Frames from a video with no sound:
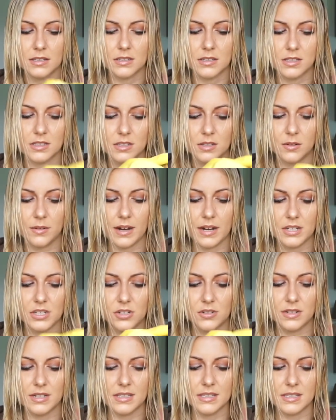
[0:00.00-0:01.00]
So as
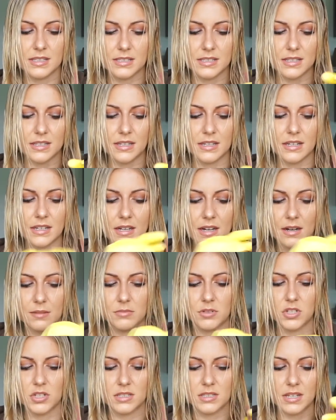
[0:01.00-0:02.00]
you can see,
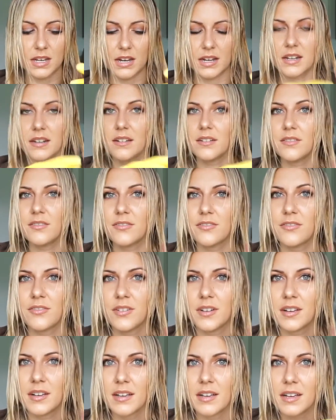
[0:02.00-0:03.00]
I'm just kind of
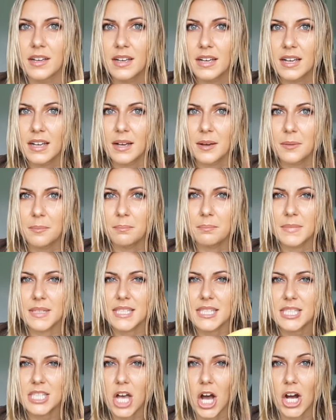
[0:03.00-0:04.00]

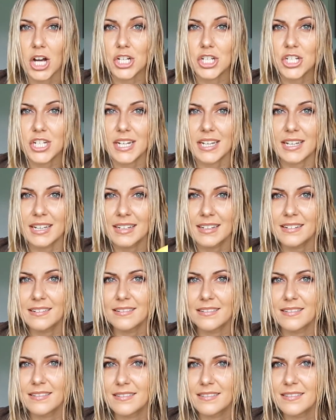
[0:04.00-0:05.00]
massaging,
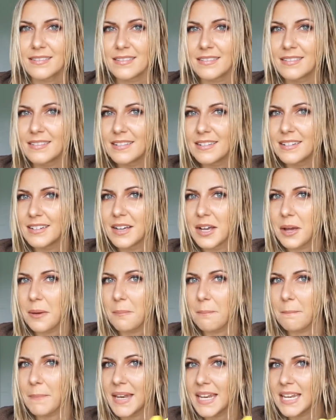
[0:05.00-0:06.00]

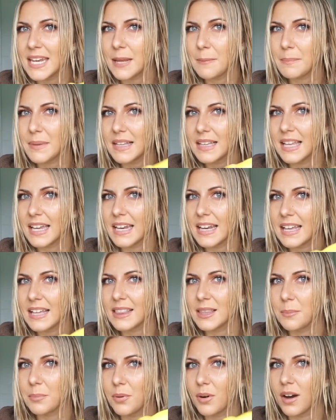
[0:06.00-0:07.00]
manipulating
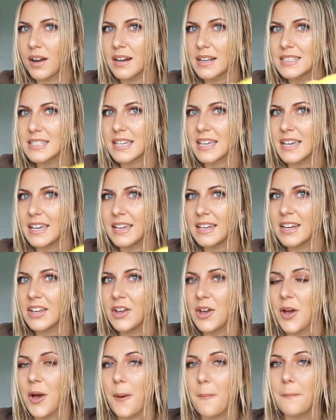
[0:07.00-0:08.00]
the product in,
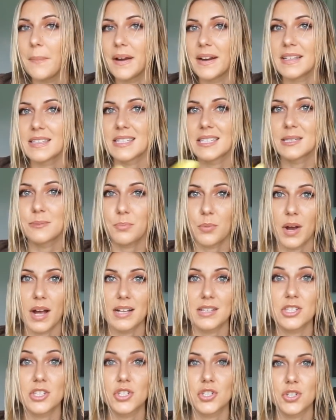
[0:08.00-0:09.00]
but it
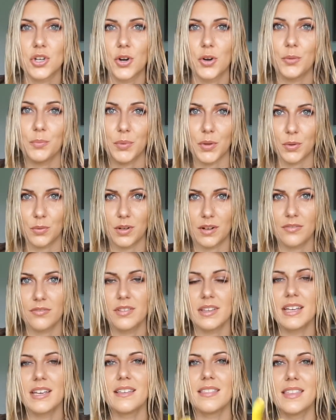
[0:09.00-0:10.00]
spreads so
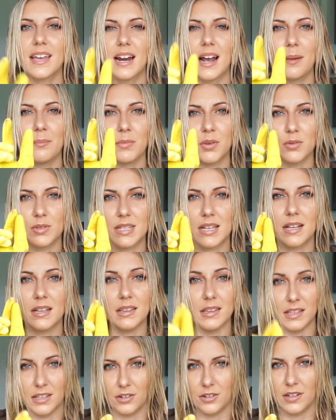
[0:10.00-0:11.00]
beautifully that I'm using a
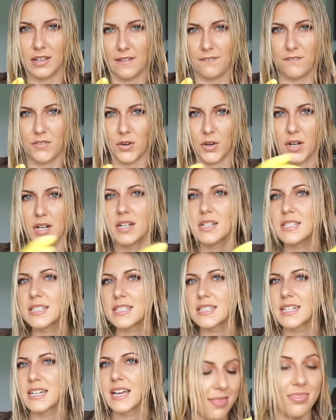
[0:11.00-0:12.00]
little at
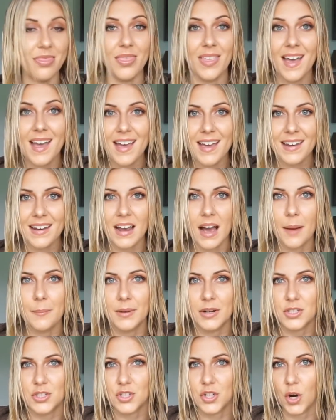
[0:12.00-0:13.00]
first. And then I'm
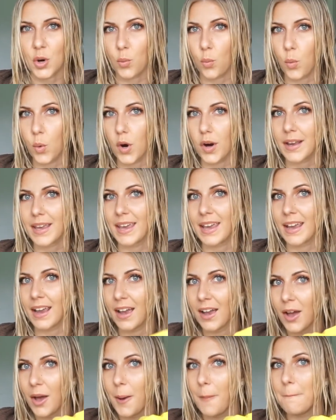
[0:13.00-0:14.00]
gonna start working
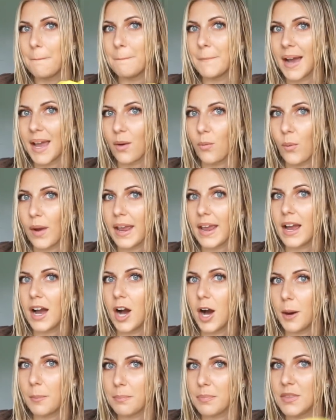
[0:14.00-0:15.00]
my way
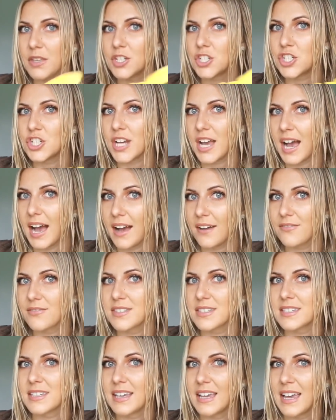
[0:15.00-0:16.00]
up the
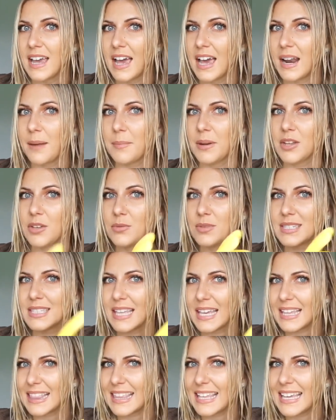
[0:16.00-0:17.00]
shaft. And I'm gonna use
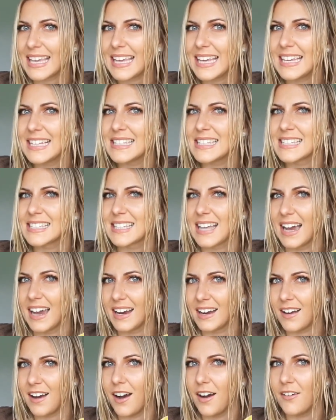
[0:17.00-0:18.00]
like the
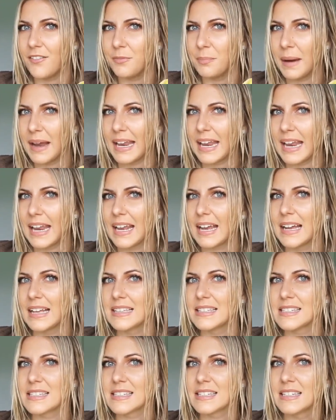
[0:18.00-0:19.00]
inside of my
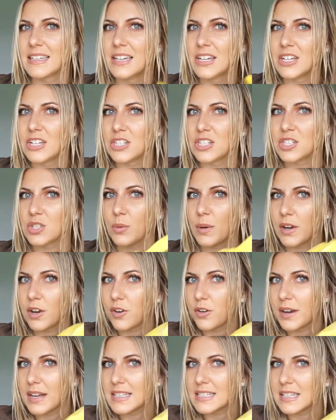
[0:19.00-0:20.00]
hands. So it
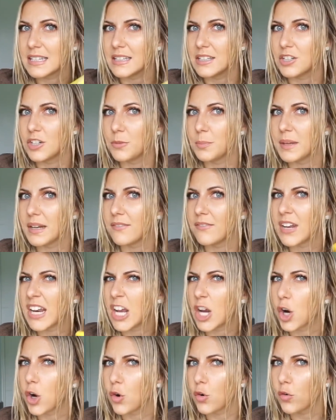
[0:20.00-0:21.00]
creates a little bit of an,
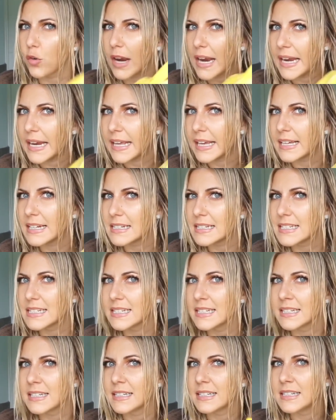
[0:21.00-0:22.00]
a gradient
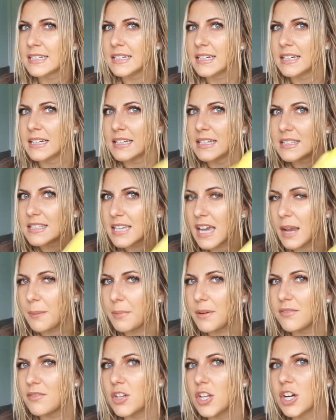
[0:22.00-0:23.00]
type
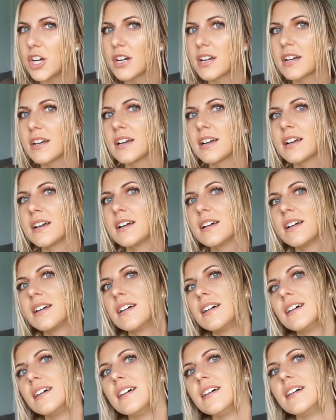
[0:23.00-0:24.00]
of look.
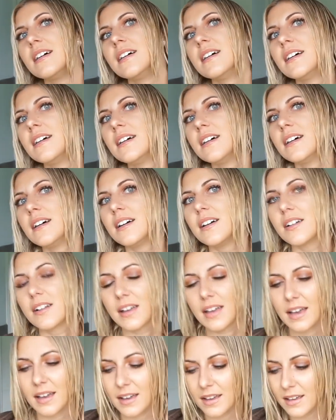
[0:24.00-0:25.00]

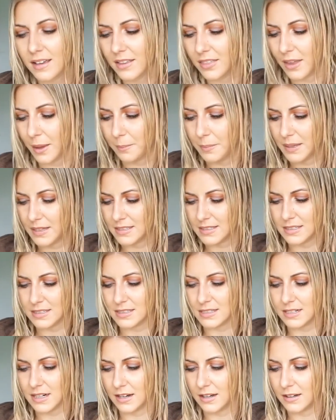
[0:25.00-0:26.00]
Okay, that piece is
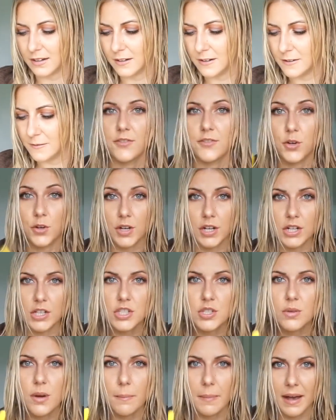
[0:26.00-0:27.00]
done. you're gonna
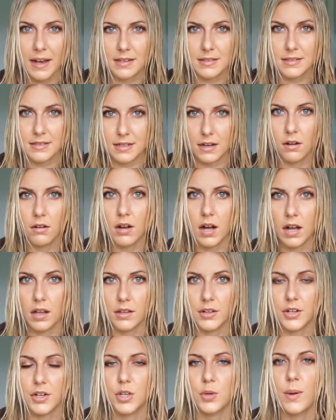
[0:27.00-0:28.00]
do a pastel
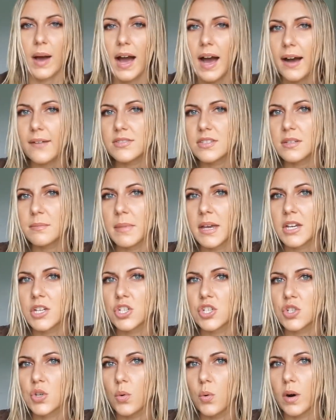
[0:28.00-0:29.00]
color, you have to make
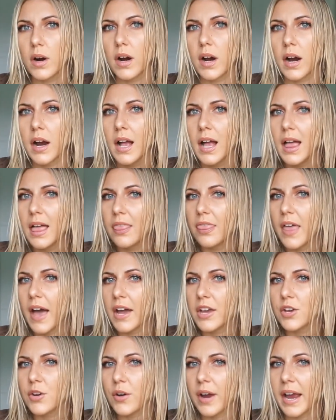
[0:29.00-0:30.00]
sure
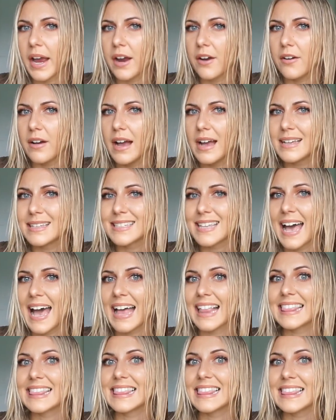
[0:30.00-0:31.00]
that your hair is
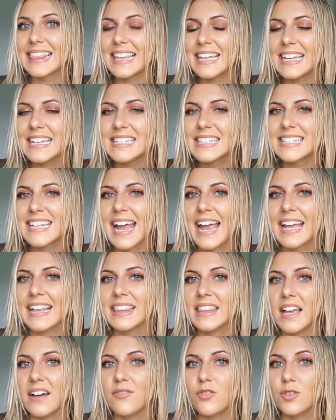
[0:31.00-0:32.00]
at least a
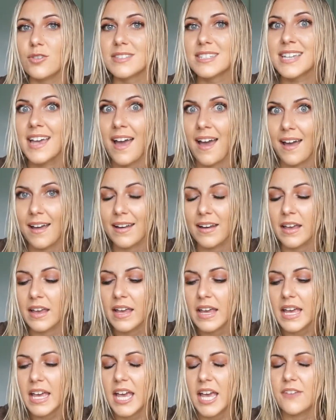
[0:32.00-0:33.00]
level 10.
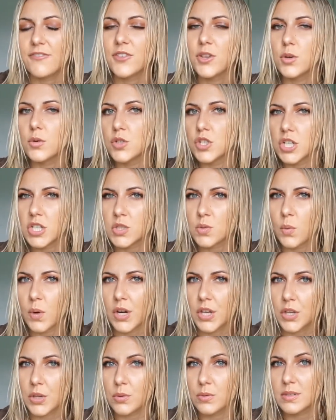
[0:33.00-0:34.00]
If you just
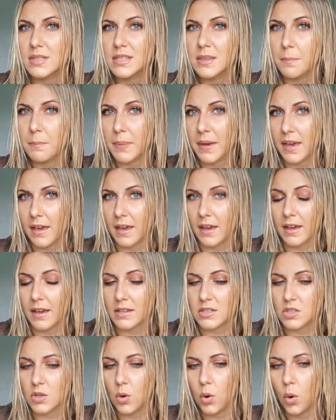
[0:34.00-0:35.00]
wanna use the pink
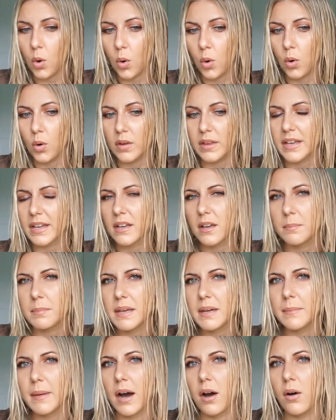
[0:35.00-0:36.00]
as a whole, it could
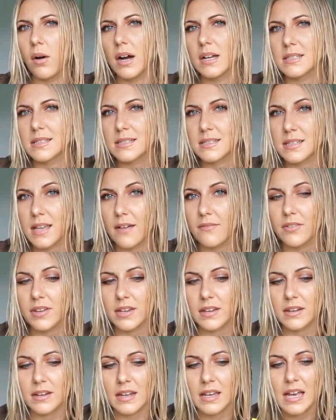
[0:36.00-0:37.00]
be about a
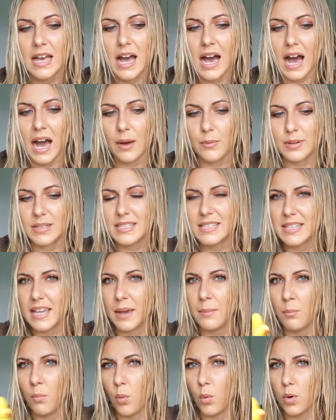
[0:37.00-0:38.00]
seven, I would
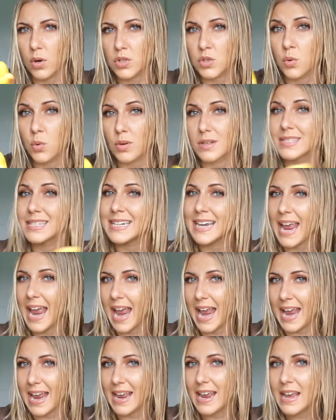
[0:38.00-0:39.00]
say more towards an
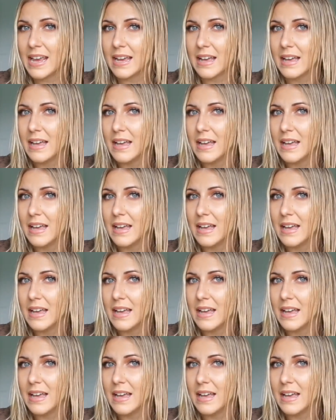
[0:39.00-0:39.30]
eight.